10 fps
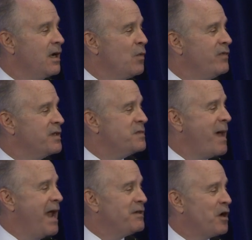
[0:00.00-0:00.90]
We've
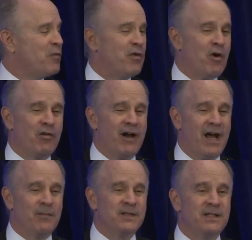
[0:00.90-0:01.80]
expanded our
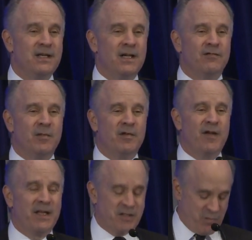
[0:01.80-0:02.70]
programs from
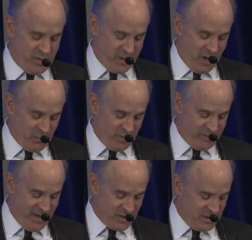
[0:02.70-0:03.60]
events with young
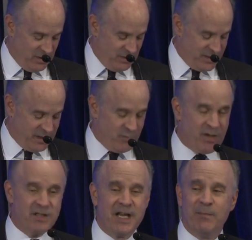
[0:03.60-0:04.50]
professionals at the
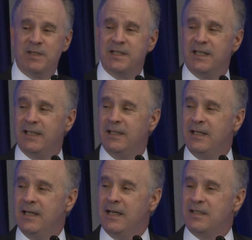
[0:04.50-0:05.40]
British Embassy
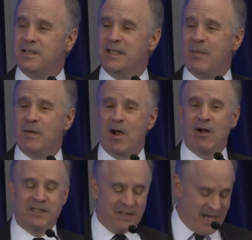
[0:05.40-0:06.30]
to
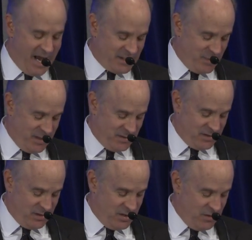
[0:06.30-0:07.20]
seminars at the Aspen
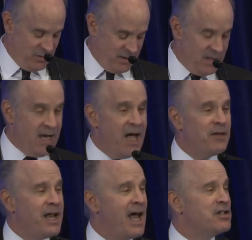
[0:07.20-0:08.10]
Institute and
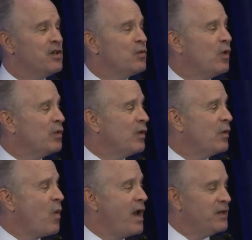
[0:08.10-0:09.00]
the National World
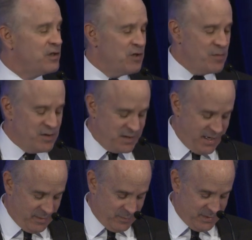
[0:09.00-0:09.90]
War I and II
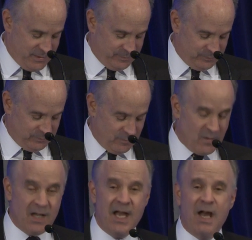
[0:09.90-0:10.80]
Museums.
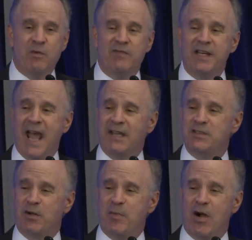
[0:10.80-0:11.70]
And we've
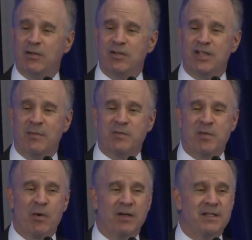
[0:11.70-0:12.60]
enhanced our partnerships with
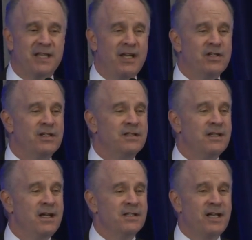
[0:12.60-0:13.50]
organizations
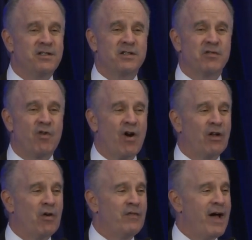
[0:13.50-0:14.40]
such as the Royal
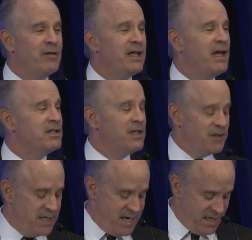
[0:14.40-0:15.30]
Oak Foundation and
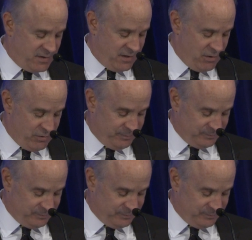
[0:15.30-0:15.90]
the ESU.